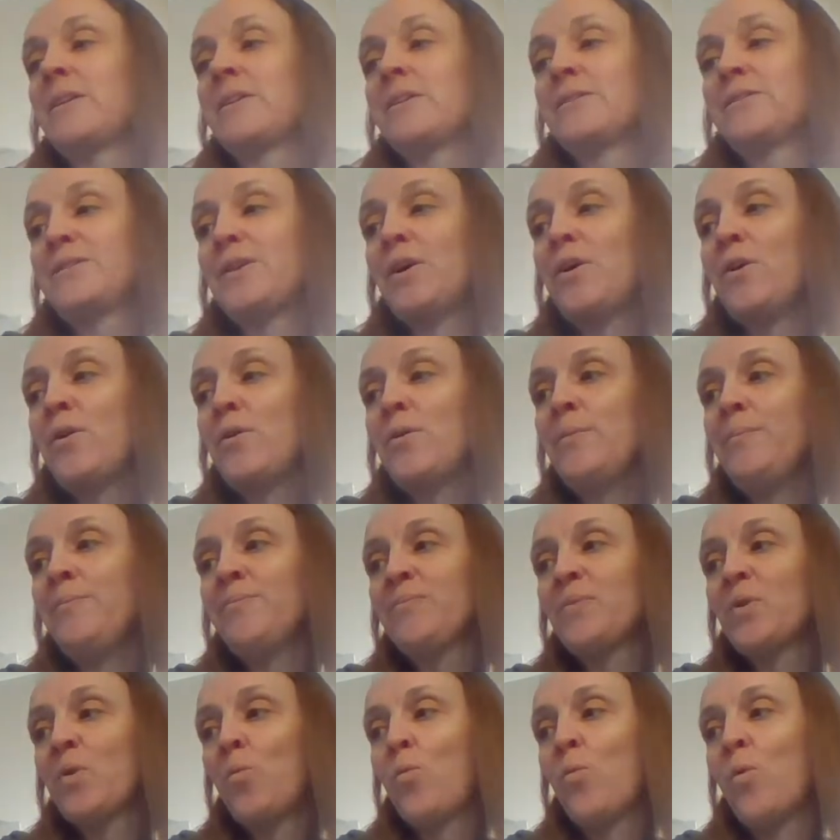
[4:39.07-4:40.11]

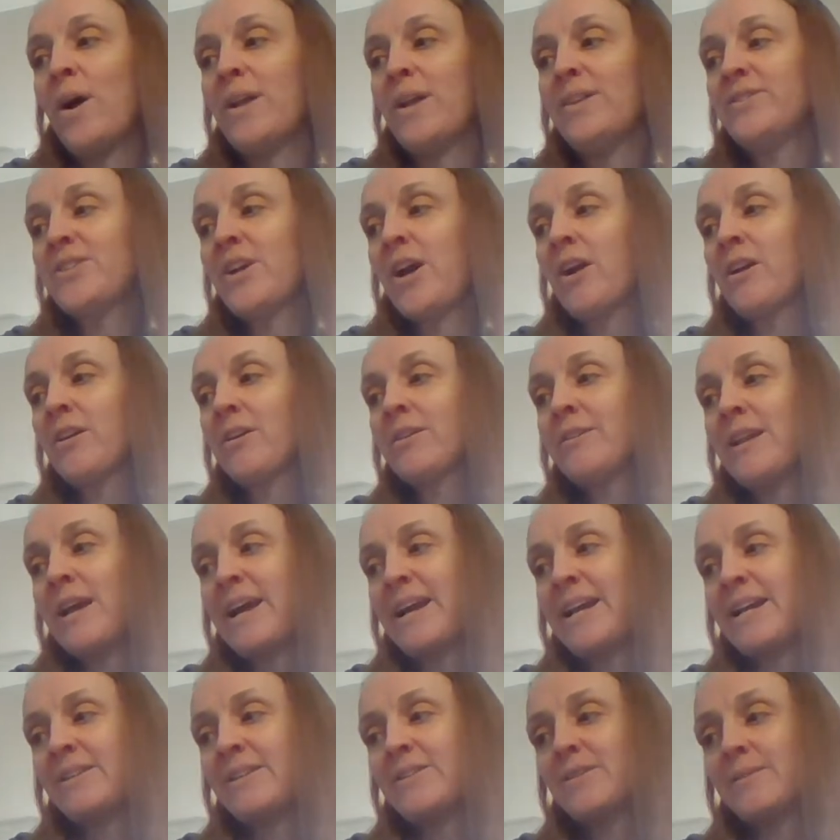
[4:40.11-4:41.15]
So one dark
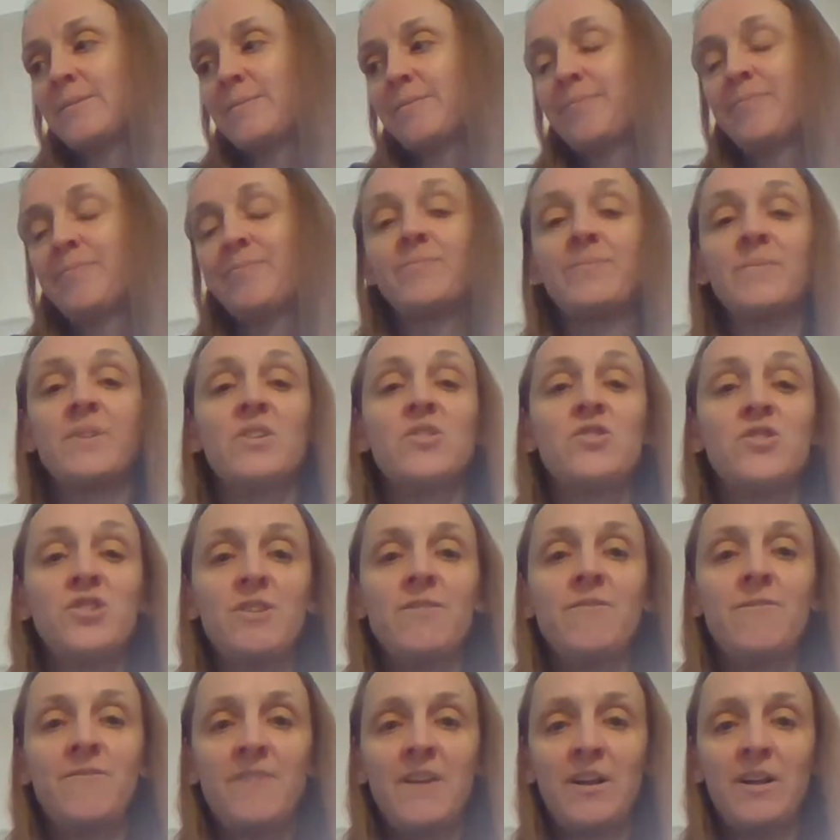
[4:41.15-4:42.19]
night,
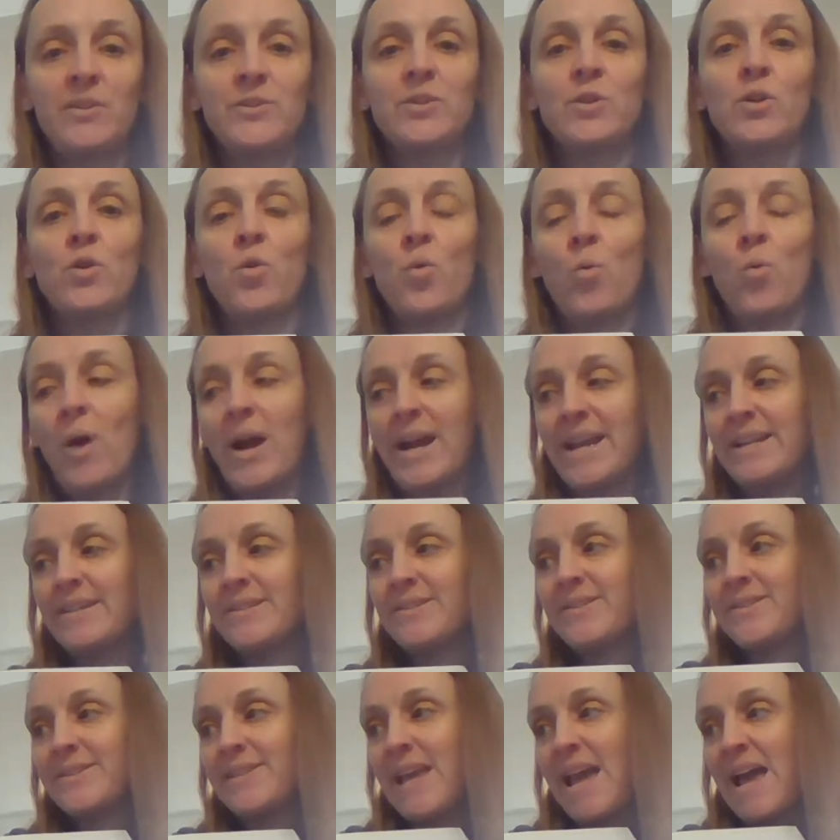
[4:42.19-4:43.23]
she felt
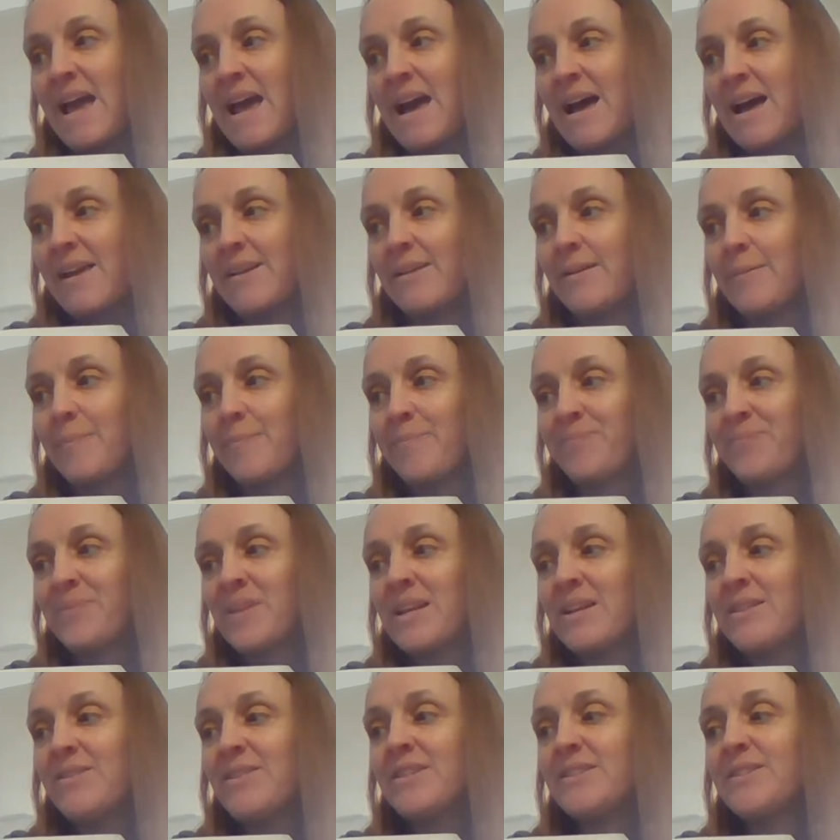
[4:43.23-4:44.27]
quite sad.
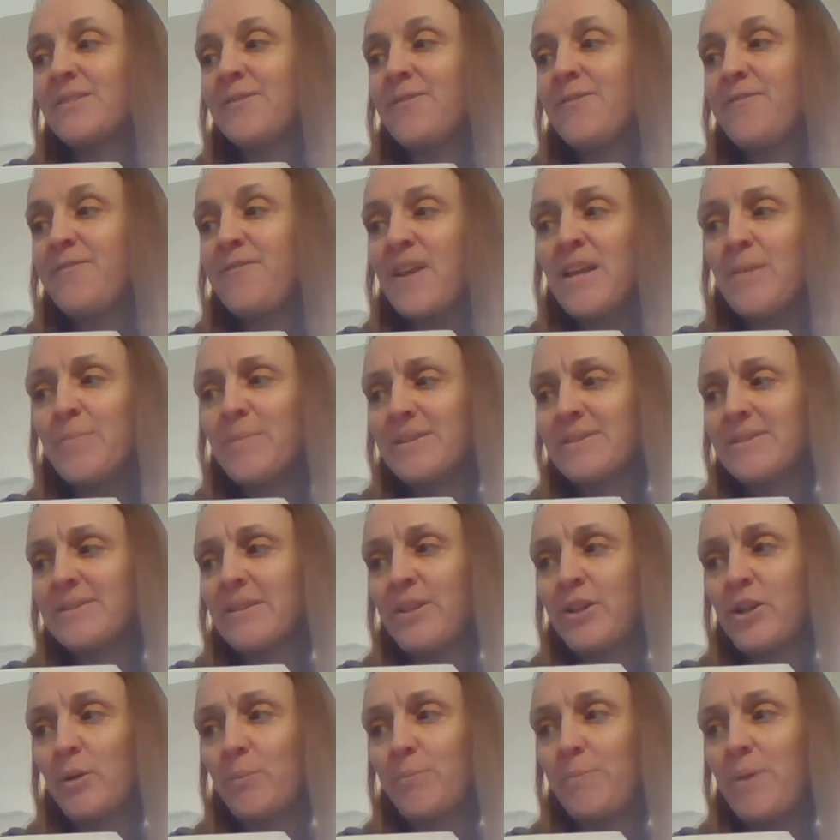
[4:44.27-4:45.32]
This famous
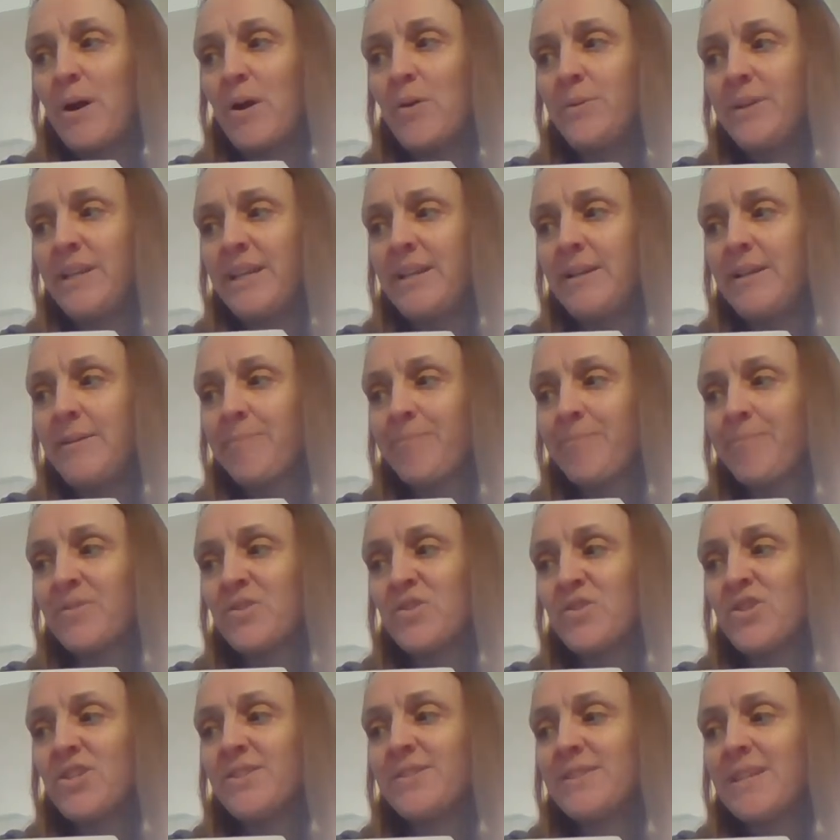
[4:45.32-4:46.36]
little pony,
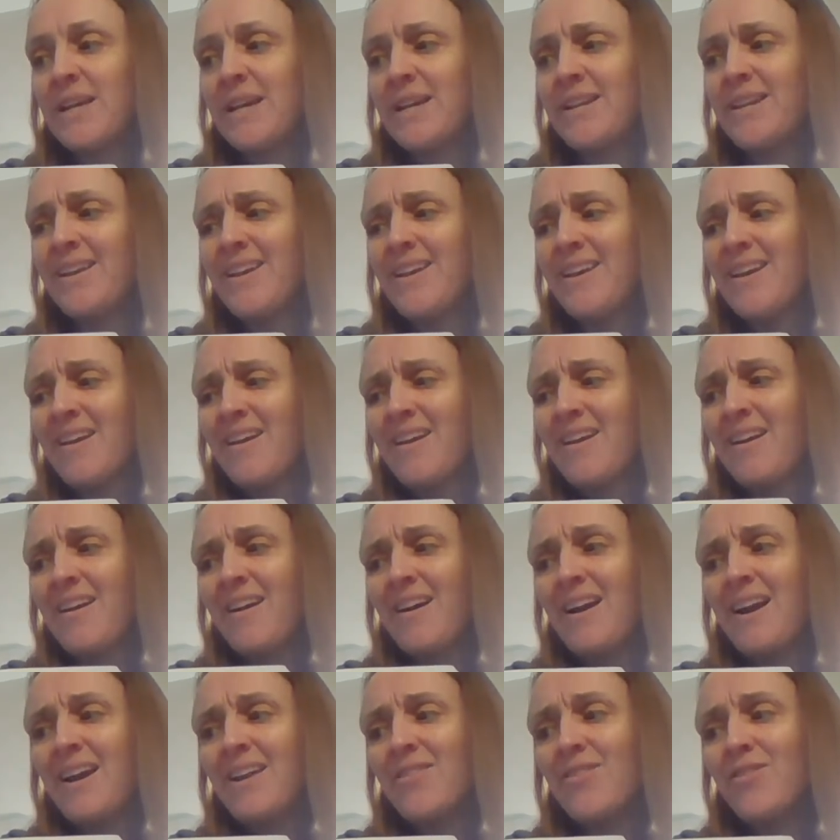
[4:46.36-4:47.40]
she said,
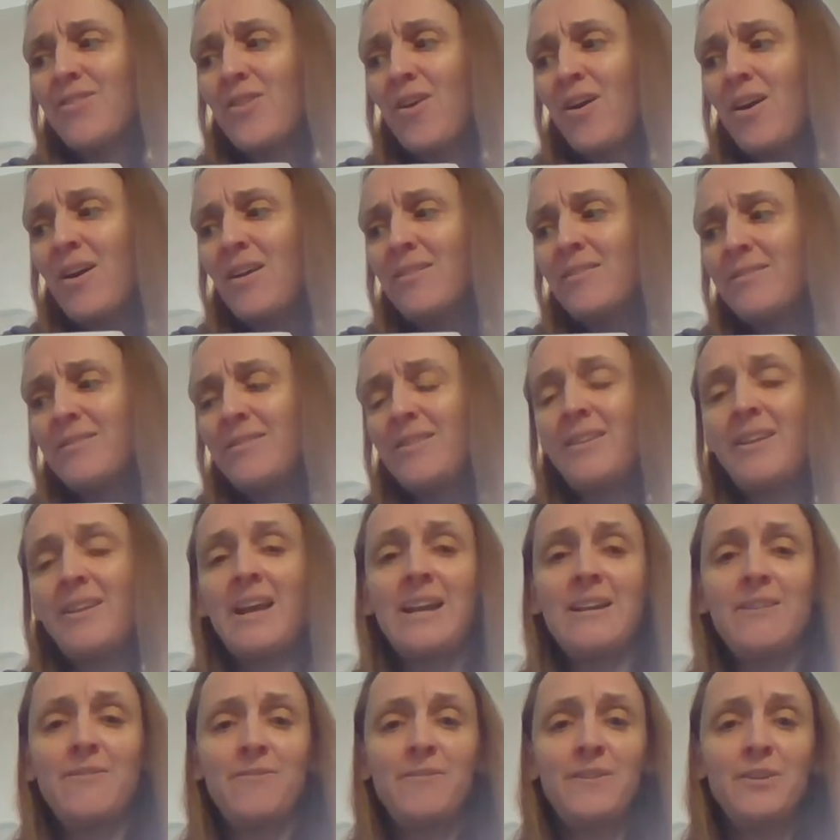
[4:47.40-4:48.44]
"I thought that
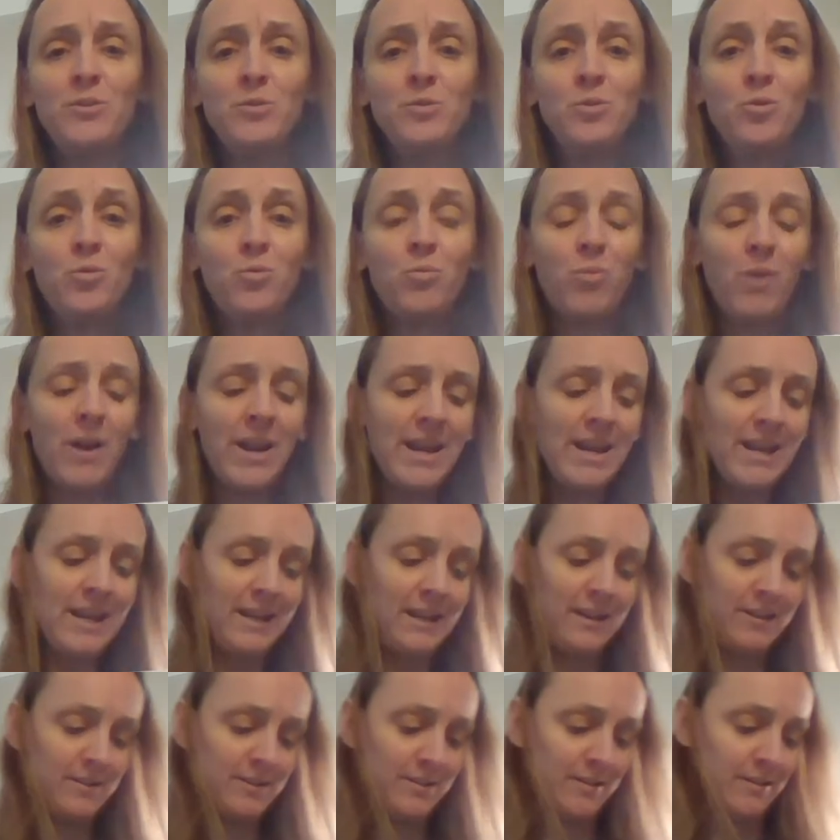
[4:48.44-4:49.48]
I'd feel
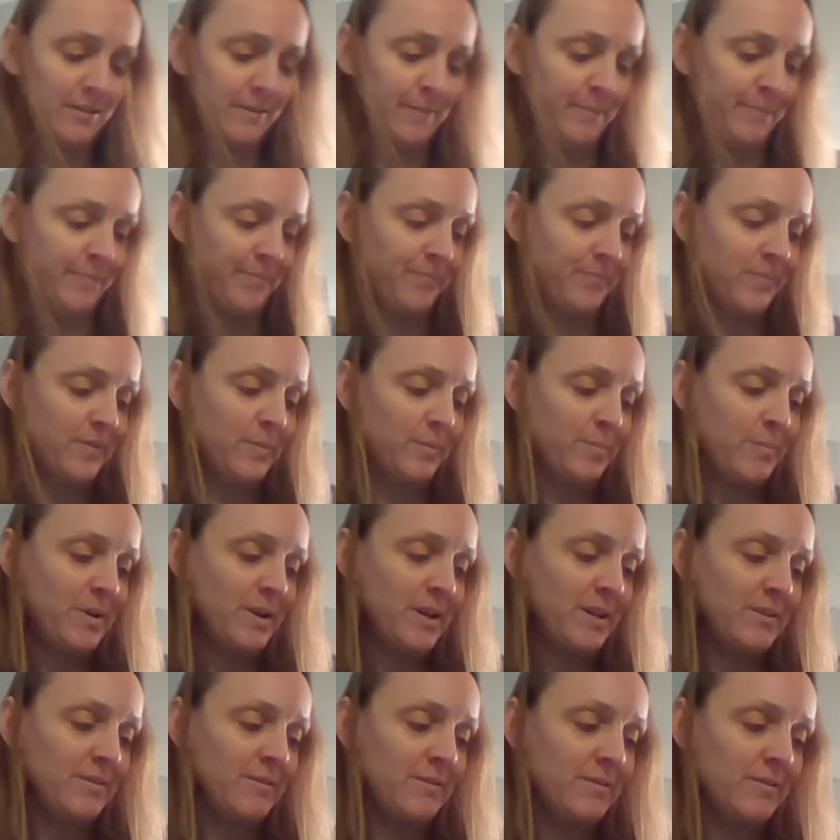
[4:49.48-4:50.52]
great,
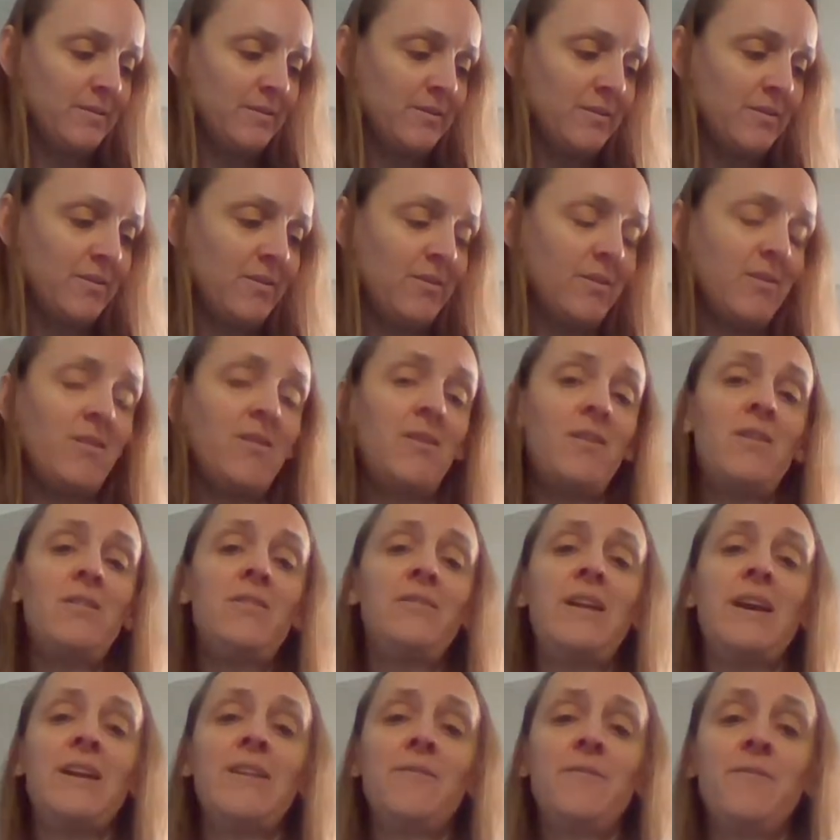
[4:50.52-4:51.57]
but
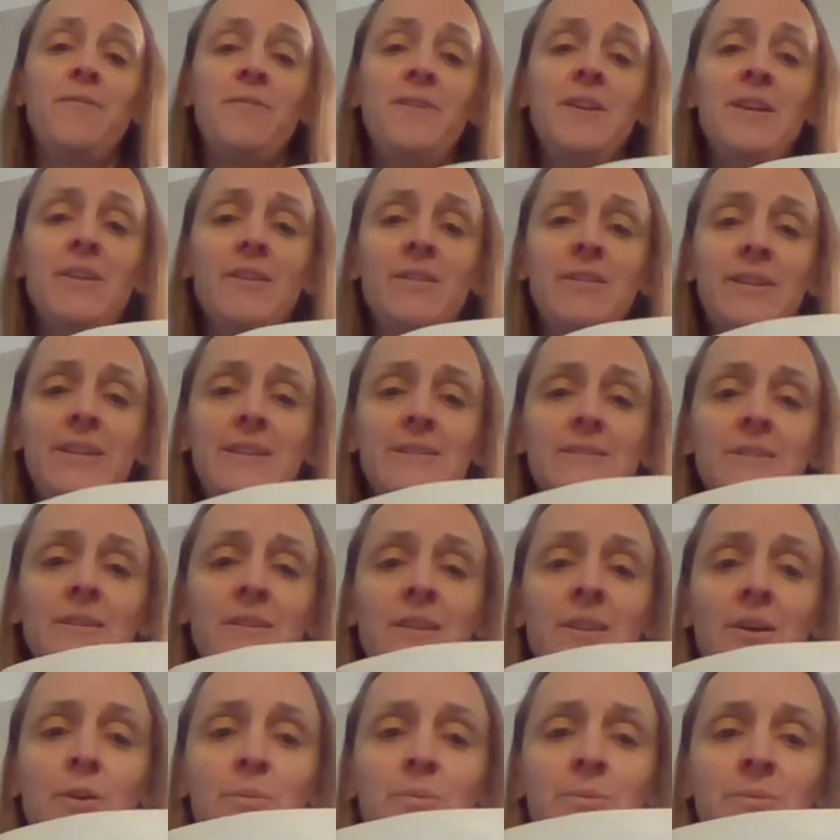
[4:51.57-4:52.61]
all I feel is
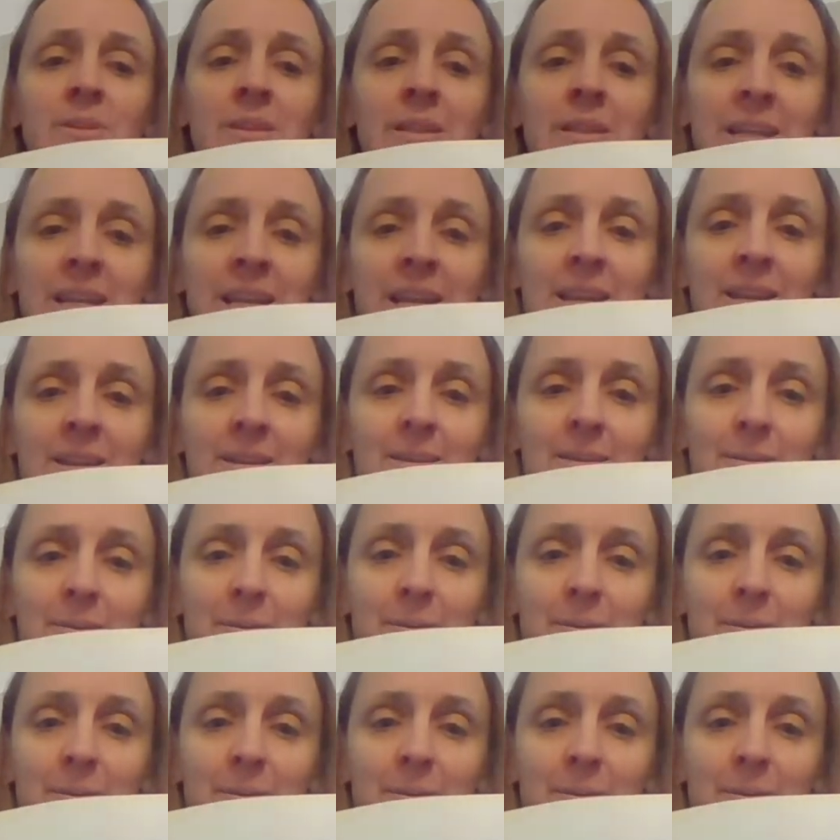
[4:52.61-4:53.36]
lonely."